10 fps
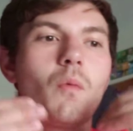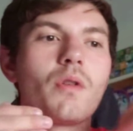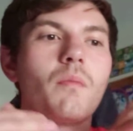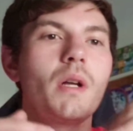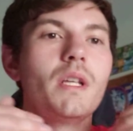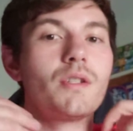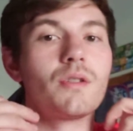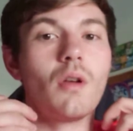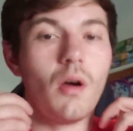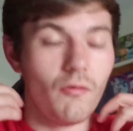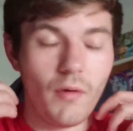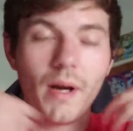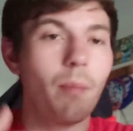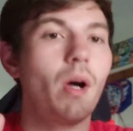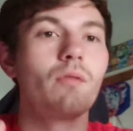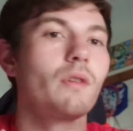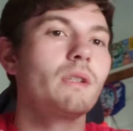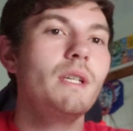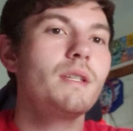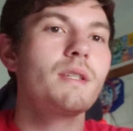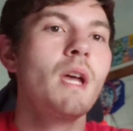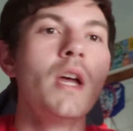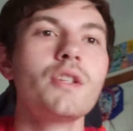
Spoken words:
worth money right upon release.